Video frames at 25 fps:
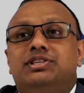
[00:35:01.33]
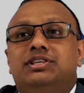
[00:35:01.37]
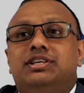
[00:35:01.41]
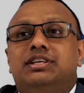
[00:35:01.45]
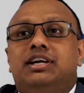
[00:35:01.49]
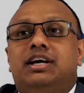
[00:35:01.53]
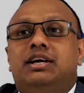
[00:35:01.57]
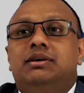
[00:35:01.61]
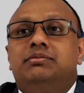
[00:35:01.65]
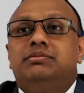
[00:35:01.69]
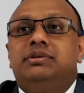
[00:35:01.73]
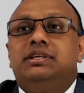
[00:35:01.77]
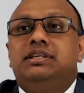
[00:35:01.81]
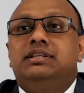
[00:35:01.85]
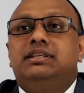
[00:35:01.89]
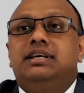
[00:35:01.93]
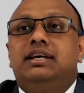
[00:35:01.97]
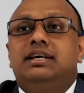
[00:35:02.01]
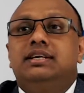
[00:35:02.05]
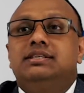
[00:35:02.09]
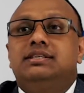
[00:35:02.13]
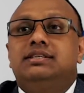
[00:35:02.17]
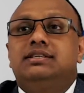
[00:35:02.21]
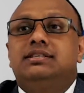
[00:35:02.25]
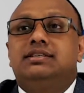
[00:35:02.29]
I'm
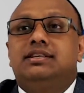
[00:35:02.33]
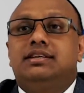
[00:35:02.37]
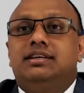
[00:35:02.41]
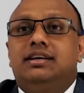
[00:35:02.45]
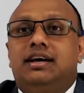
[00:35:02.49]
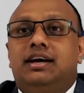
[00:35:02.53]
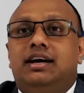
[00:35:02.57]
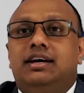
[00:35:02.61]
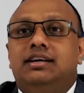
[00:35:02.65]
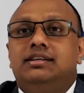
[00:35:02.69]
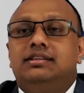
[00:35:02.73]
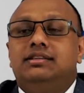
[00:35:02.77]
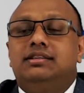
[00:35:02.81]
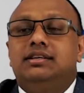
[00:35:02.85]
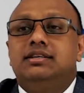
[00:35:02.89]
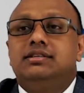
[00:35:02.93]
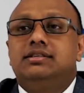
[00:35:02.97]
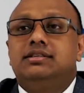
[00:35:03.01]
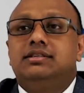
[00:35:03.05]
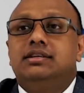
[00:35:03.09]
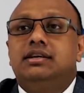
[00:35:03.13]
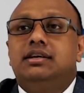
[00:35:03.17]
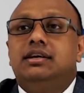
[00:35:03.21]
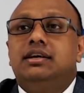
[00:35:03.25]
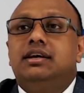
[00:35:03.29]
Nitesh. Hi
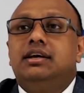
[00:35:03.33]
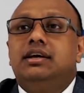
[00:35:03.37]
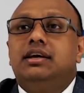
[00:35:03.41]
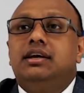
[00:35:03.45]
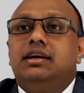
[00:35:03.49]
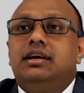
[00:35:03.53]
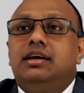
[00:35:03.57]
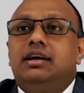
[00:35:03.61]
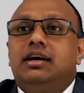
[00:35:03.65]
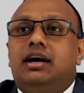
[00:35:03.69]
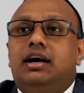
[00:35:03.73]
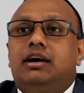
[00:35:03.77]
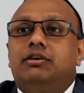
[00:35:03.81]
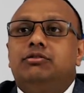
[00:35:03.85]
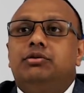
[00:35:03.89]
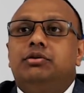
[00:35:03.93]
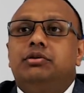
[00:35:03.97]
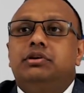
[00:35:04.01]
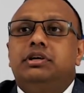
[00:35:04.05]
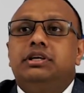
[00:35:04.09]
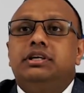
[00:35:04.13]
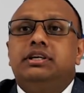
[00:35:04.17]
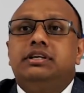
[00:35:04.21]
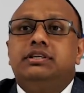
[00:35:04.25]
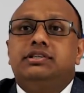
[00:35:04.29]
Nitesh. I've
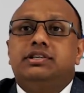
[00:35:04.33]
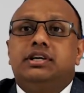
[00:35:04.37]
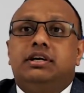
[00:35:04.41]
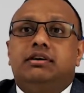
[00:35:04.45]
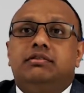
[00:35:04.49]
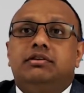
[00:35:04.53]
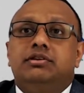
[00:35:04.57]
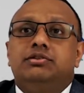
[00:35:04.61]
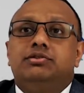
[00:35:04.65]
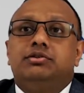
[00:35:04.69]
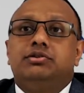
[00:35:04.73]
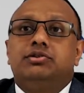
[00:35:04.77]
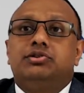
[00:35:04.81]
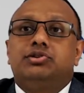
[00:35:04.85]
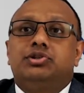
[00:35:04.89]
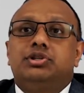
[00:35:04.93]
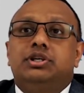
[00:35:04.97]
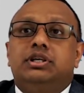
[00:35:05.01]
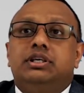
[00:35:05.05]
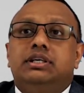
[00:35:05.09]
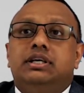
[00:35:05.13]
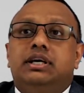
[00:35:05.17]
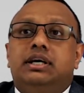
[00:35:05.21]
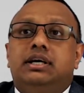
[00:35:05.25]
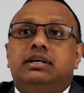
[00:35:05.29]
already traveled to
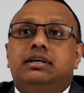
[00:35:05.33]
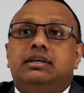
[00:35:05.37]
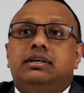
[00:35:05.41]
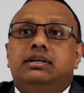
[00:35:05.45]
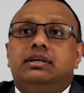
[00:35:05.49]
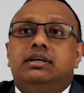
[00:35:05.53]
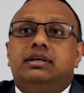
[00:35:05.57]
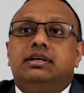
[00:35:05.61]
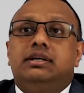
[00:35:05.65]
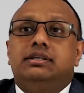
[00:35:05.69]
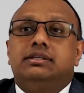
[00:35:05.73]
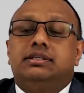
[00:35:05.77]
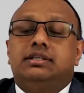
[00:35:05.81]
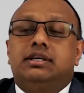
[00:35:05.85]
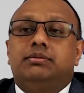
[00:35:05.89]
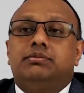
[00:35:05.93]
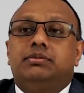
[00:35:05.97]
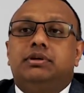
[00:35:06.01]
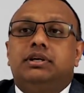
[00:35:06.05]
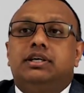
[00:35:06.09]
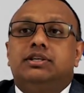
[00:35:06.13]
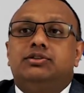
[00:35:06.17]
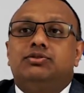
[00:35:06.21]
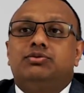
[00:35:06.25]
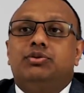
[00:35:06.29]
Australia under
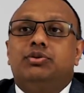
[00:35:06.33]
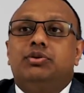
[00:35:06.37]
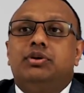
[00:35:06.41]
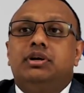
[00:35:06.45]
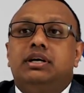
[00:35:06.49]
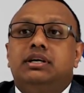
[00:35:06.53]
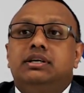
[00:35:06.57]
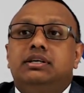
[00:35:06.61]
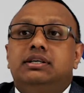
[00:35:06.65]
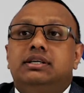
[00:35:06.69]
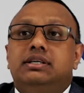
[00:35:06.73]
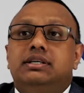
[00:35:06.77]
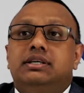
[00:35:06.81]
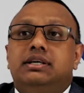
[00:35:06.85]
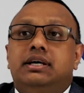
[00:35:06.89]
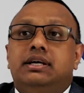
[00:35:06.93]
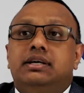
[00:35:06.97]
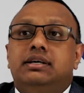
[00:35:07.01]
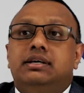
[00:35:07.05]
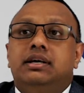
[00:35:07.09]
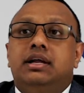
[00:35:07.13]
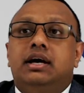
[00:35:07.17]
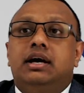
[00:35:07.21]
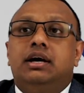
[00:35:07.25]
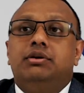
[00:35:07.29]
subclass 400
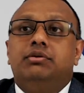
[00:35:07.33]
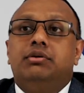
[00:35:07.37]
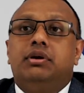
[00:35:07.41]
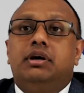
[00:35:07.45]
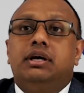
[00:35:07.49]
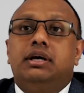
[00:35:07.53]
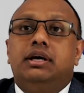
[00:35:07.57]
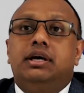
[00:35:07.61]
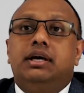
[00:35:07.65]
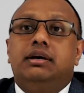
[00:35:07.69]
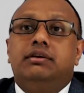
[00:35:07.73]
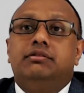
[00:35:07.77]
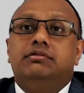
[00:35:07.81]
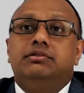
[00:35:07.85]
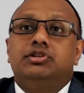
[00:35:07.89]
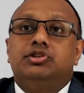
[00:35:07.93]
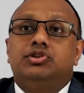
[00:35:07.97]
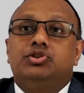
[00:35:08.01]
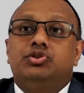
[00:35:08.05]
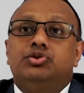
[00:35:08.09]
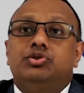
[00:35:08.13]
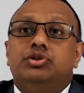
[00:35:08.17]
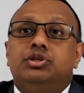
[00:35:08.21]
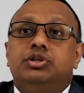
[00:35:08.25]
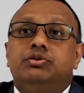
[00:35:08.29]
and now I have a
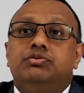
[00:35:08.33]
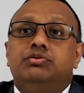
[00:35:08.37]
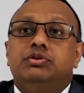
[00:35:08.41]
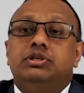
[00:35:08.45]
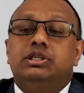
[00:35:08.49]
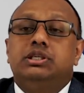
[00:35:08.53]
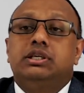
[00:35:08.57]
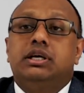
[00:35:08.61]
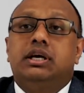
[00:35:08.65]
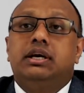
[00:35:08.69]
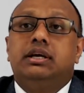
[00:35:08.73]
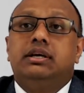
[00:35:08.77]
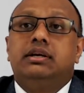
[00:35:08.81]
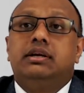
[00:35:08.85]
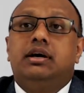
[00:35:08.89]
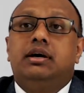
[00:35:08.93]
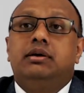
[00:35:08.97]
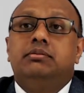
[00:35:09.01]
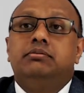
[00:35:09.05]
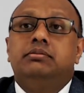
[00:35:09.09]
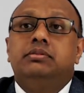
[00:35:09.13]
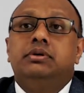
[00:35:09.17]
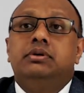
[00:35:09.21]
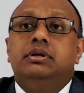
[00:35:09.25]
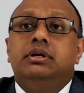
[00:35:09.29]
student visa and
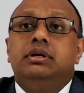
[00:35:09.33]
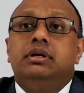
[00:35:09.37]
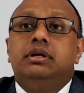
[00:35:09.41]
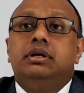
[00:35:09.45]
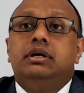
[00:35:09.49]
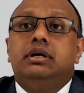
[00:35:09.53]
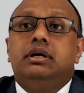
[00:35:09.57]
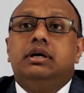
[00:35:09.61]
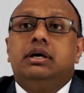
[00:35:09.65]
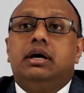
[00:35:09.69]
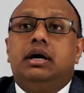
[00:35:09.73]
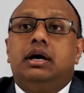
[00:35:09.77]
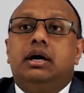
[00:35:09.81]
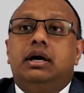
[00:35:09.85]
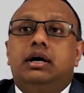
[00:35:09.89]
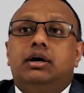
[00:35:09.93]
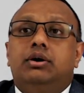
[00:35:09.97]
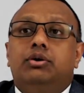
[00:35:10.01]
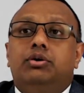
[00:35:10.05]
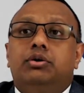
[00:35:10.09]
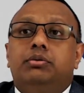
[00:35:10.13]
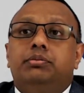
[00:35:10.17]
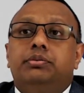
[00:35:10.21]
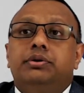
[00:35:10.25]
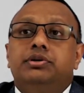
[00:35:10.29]
I'm
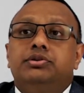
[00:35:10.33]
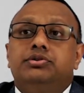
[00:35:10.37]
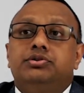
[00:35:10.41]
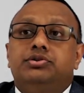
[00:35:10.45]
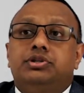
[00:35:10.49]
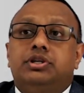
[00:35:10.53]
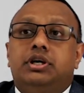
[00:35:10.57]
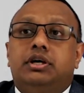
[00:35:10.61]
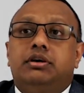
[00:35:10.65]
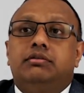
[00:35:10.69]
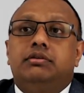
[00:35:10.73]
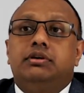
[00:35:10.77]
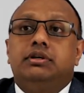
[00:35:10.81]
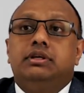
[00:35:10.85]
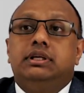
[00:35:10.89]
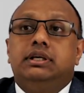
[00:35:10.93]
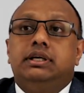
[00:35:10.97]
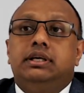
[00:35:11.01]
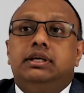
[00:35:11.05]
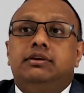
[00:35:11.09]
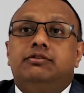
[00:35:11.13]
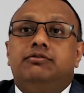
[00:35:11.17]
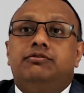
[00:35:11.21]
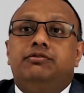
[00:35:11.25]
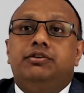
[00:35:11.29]
hoping to travel
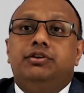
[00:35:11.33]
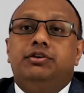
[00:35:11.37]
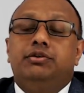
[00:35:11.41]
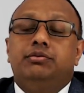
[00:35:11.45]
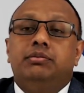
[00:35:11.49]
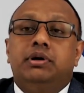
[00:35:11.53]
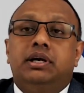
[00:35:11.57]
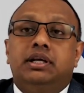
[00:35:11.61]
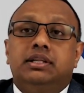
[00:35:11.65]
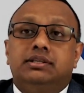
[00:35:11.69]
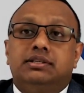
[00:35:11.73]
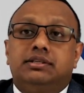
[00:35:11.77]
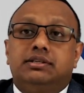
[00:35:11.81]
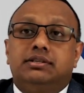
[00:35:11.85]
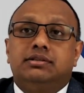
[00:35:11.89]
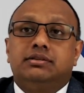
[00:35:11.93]
in few months.